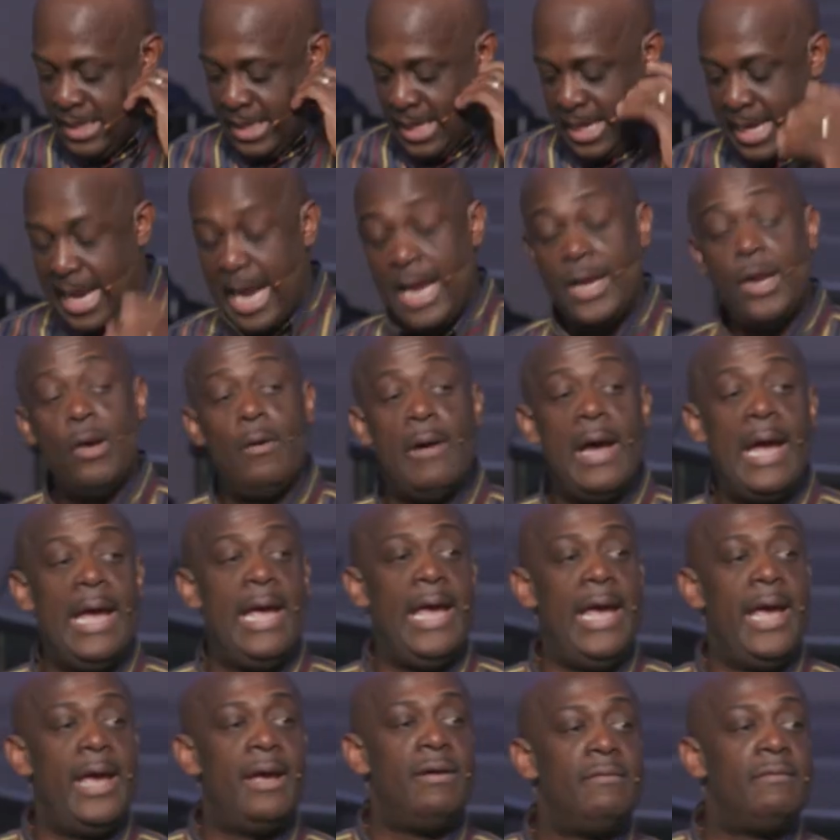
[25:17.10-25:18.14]
I know I
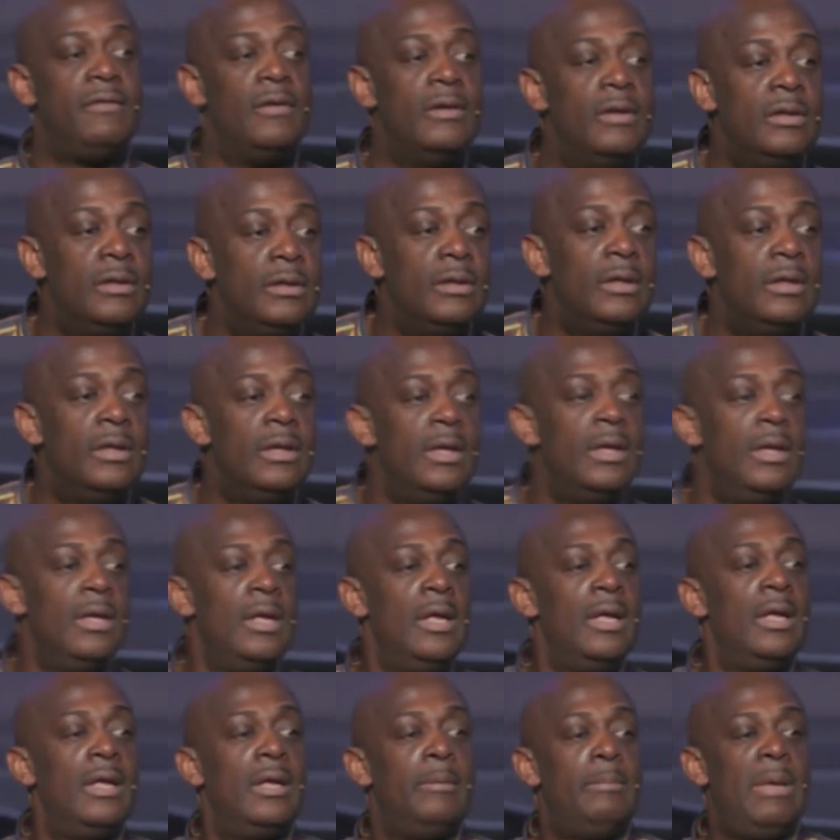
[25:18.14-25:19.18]
have.
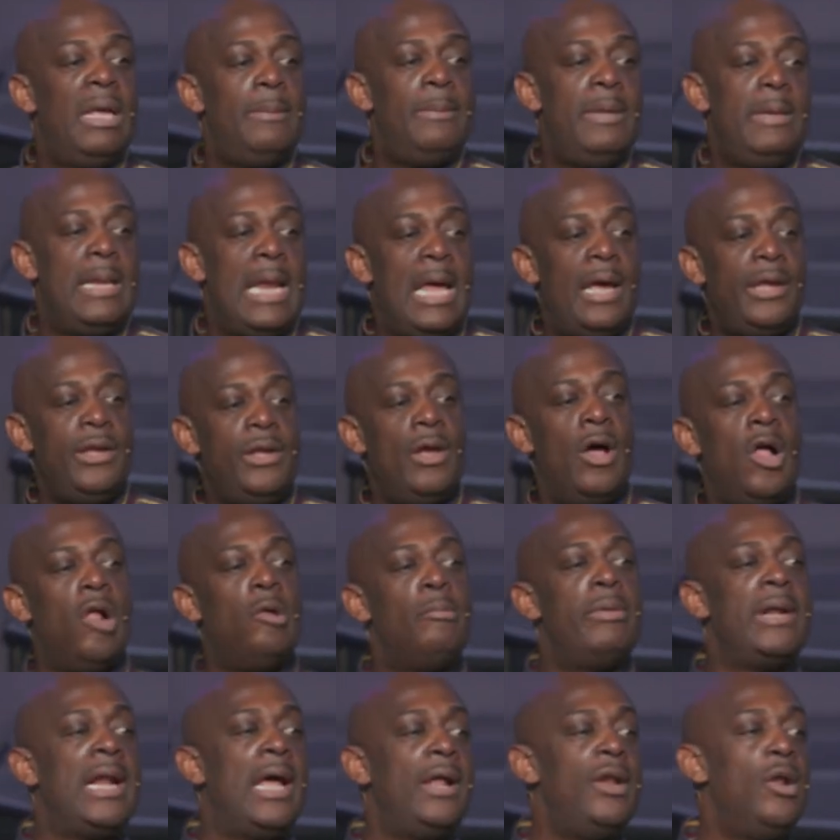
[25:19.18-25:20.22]
Maybe not y'all,
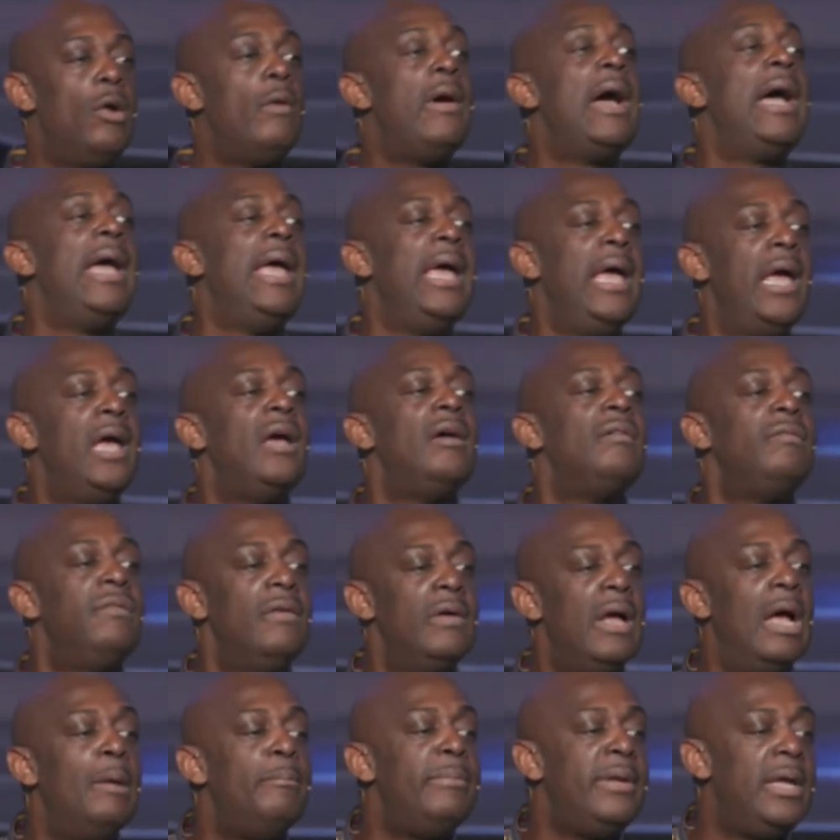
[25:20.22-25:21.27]
but I know I have.
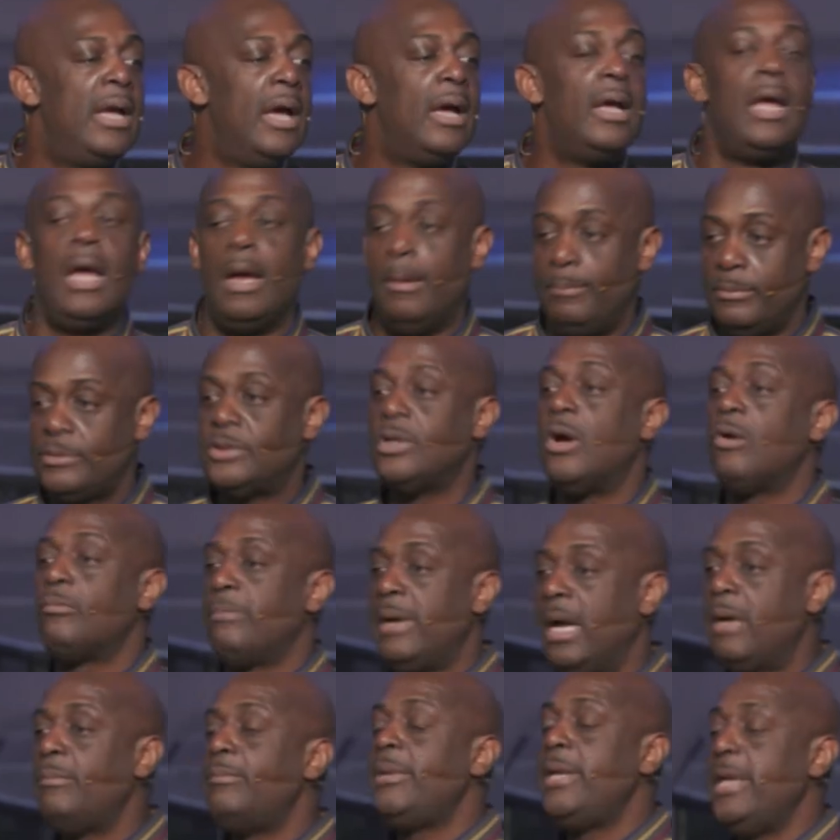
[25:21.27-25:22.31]
I'm, being, I'm talking
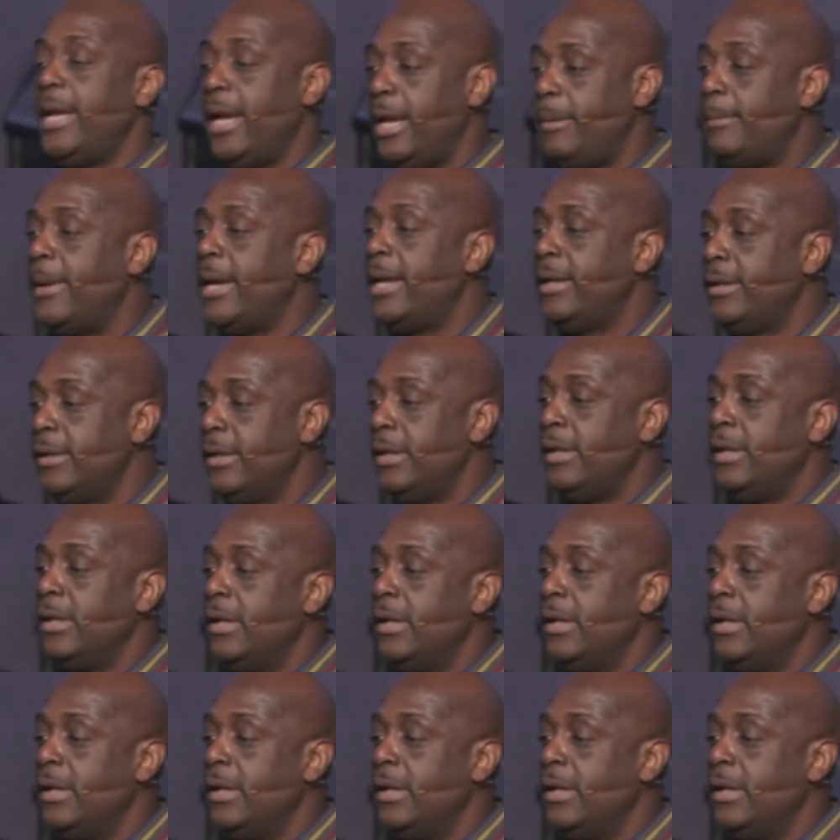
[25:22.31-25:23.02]
about me, amen?